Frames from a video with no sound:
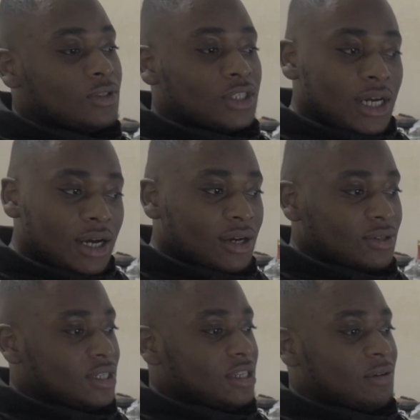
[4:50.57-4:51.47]
shout
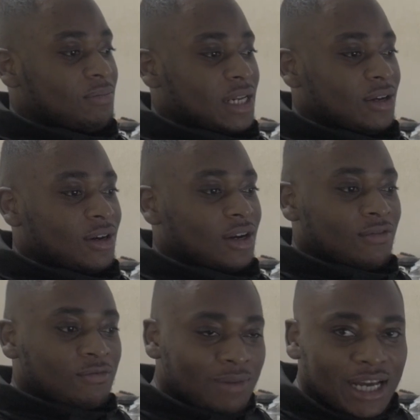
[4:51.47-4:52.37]
out to them man i
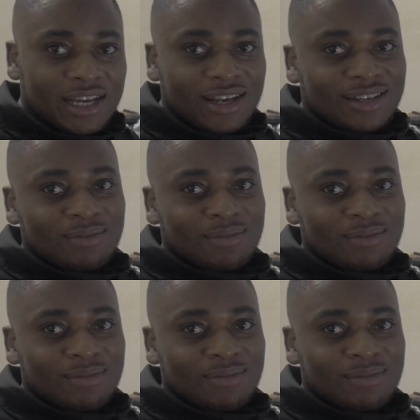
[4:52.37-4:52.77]
love black